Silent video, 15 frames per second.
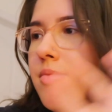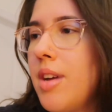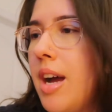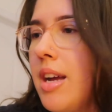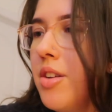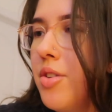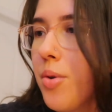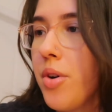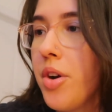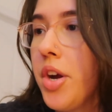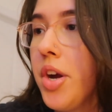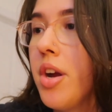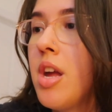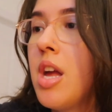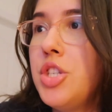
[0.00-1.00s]
I adore
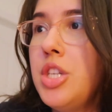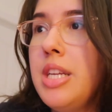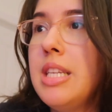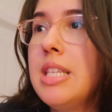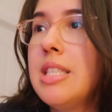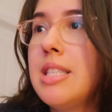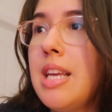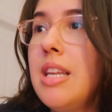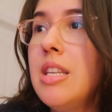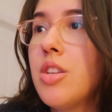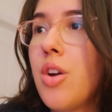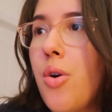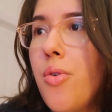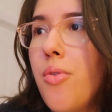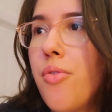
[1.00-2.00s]
her. She sent
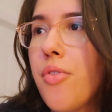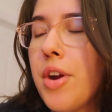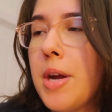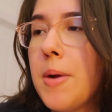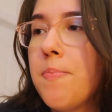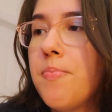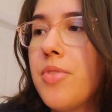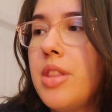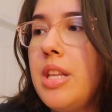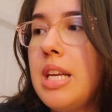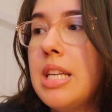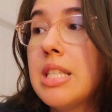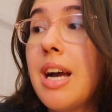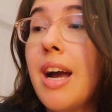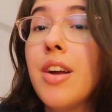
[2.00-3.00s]
over the
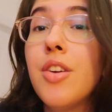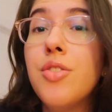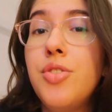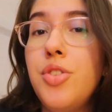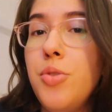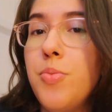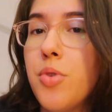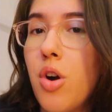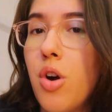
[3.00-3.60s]
entire Zoom